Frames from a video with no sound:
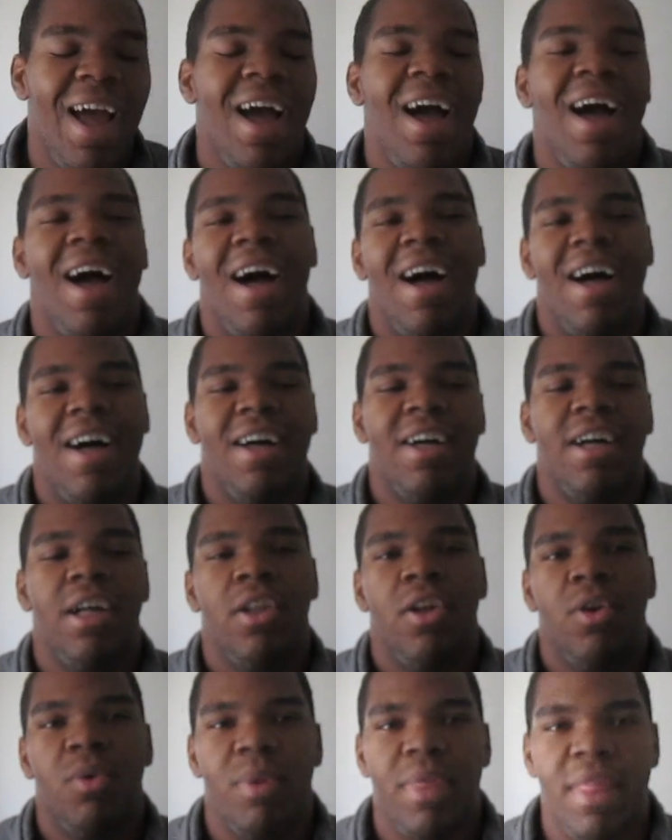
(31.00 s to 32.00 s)

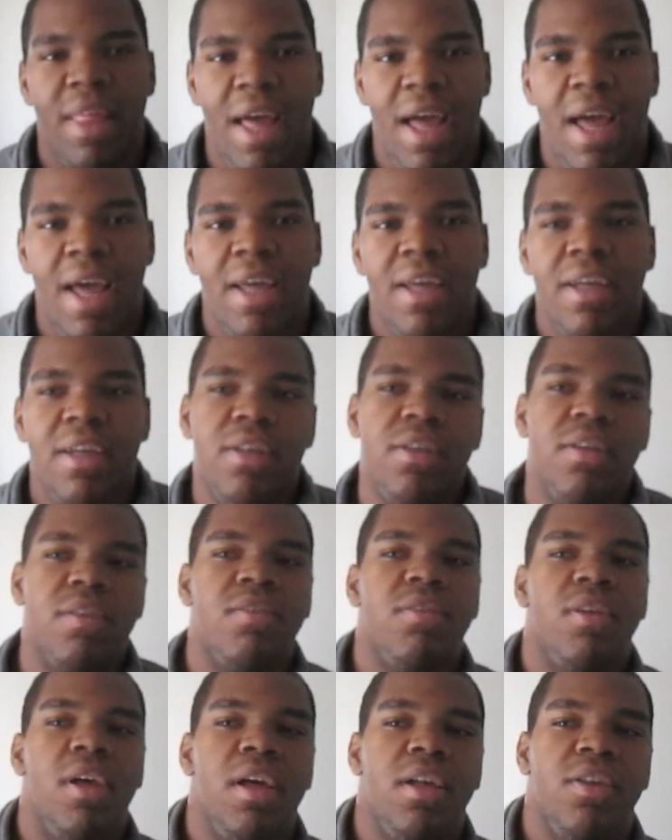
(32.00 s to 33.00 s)
Along with that, just
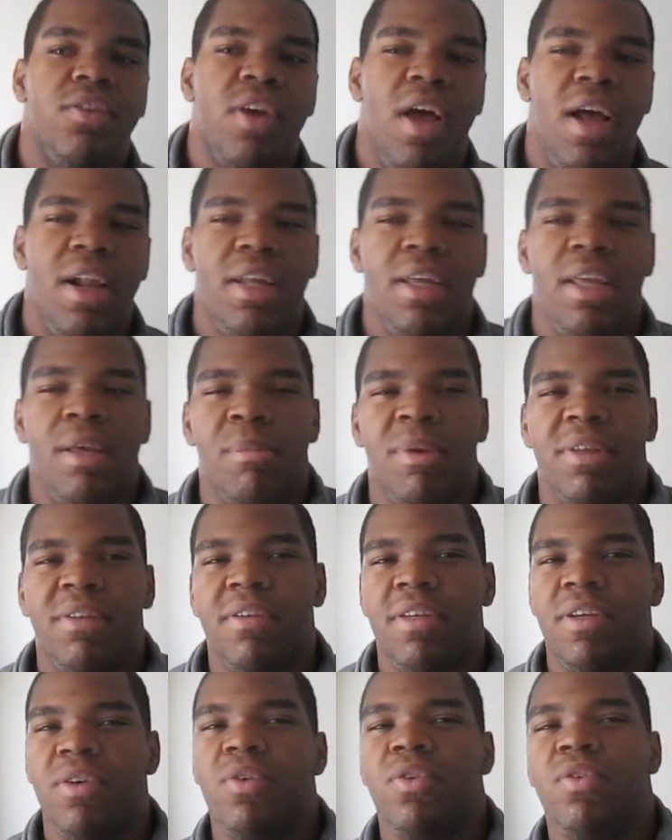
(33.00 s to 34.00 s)
trying to get my
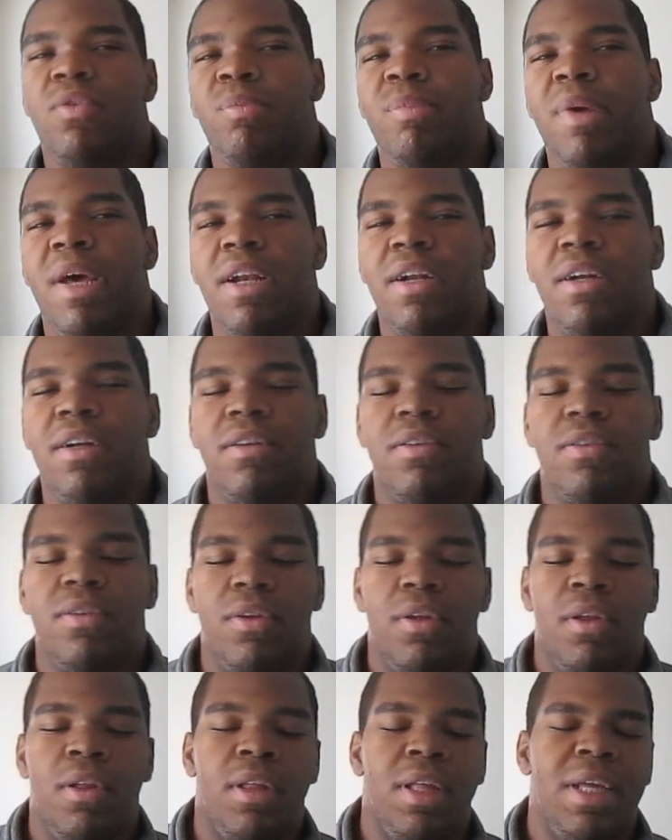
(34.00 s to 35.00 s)
skills better,
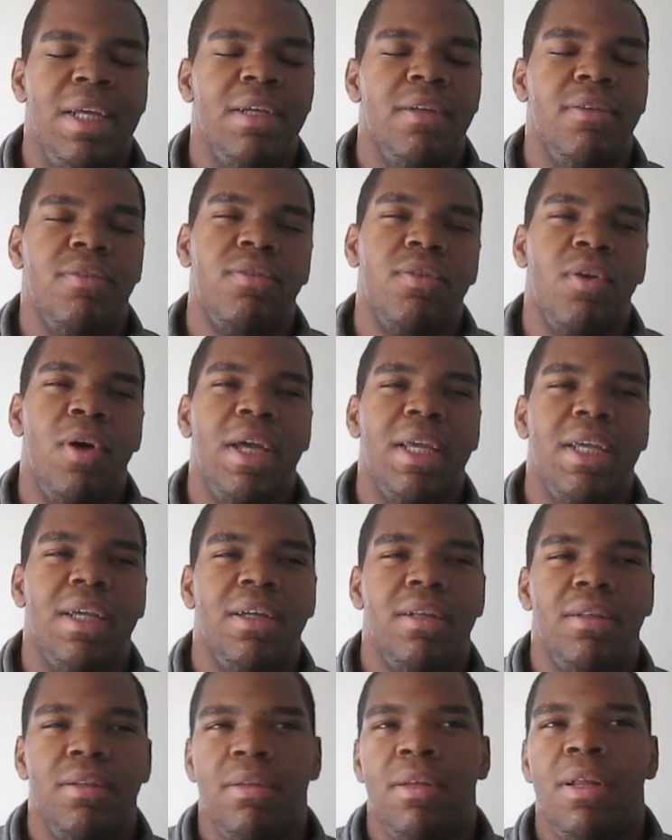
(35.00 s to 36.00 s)
so I
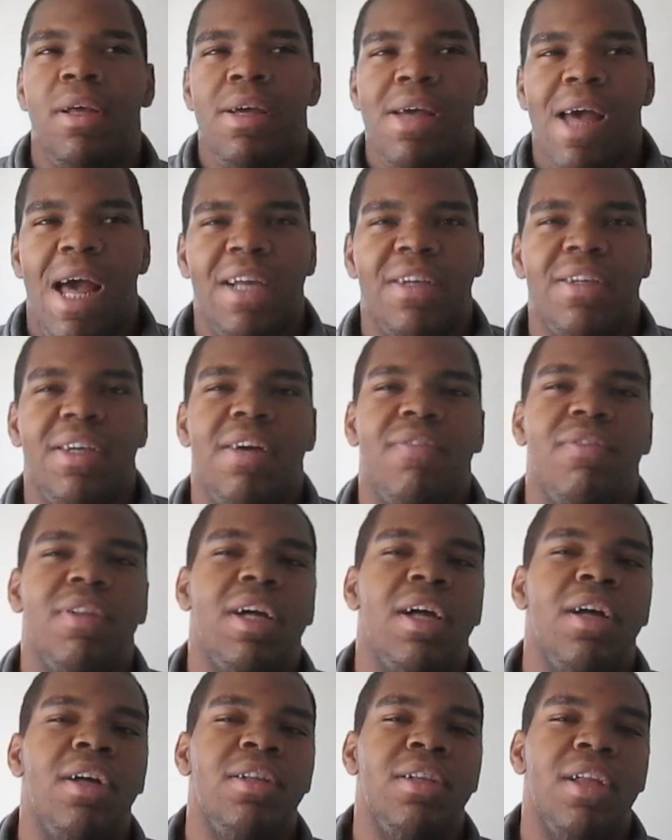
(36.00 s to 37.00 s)
can actually have like
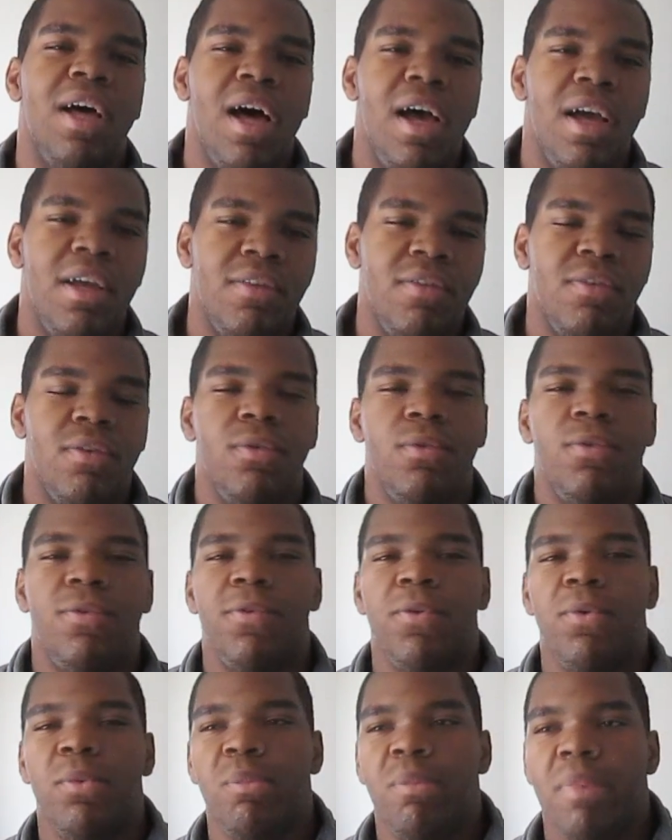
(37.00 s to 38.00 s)
a nice
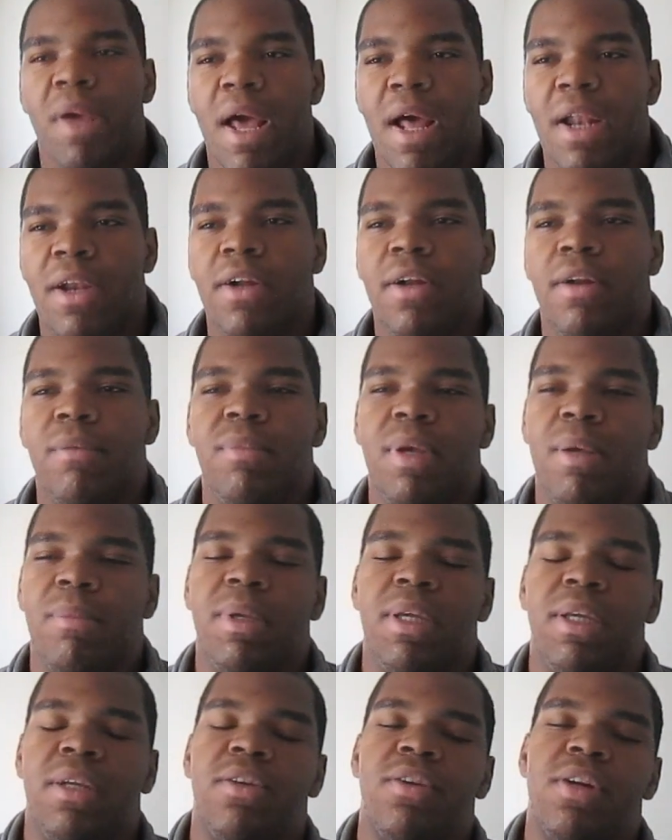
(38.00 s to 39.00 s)
YouTube banner,
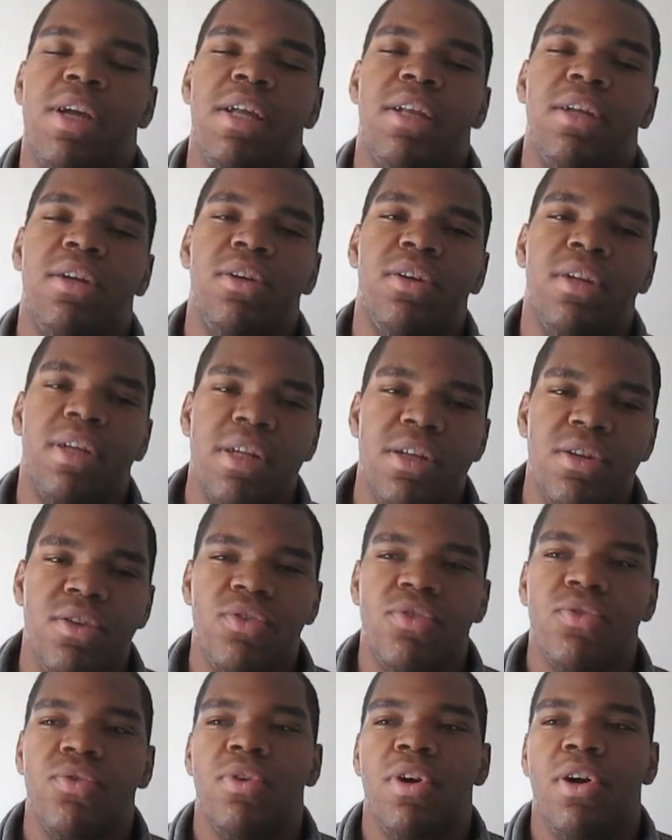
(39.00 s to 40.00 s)
maybe create a good
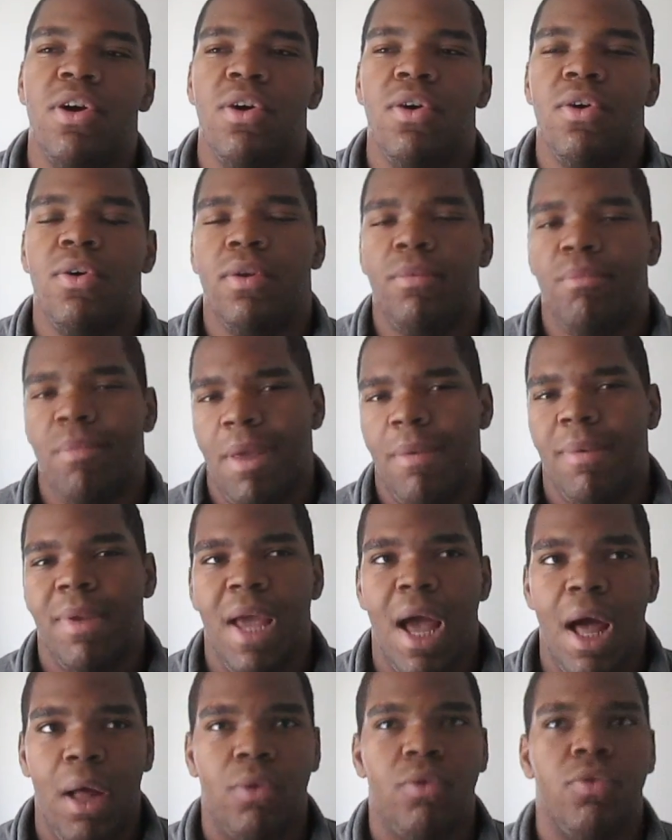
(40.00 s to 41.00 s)
intro and maybe
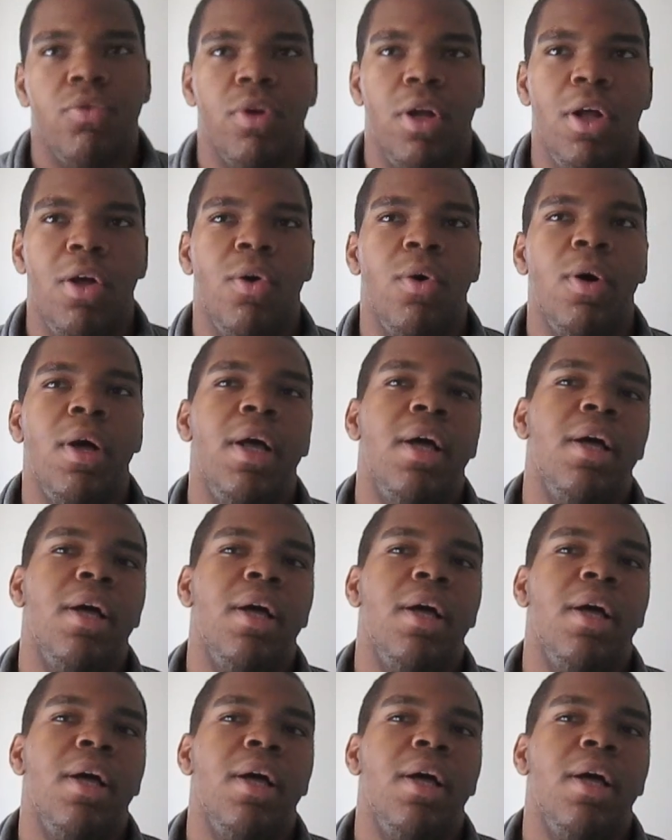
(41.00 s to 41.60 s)
outro.